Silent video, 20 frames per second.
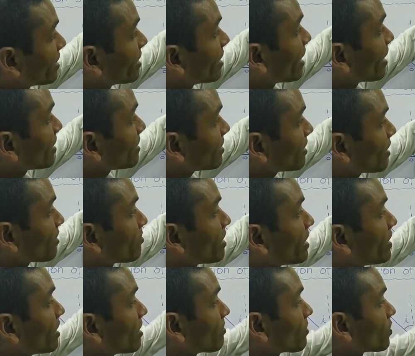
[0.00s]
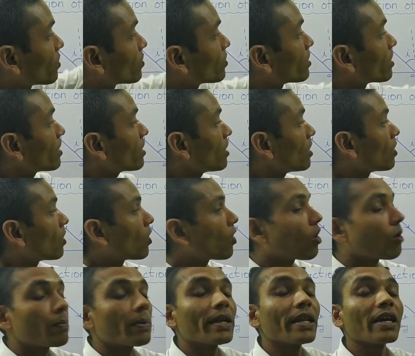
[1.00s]
denser medium to the
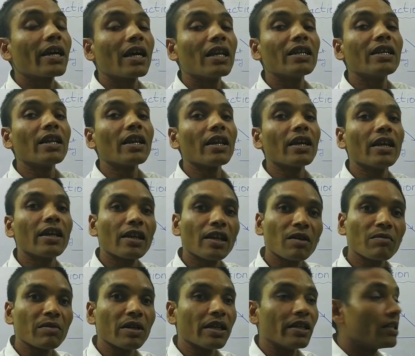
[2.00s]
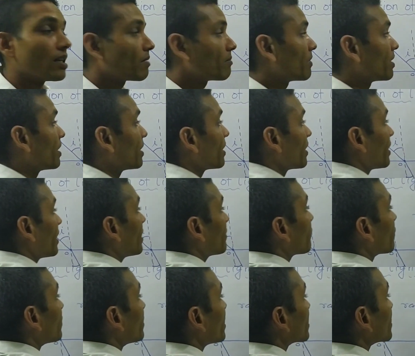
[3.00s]
optically rarer medium,
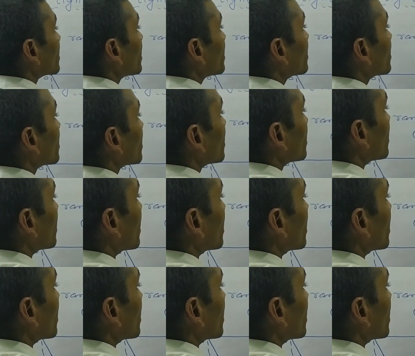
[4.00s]
if this is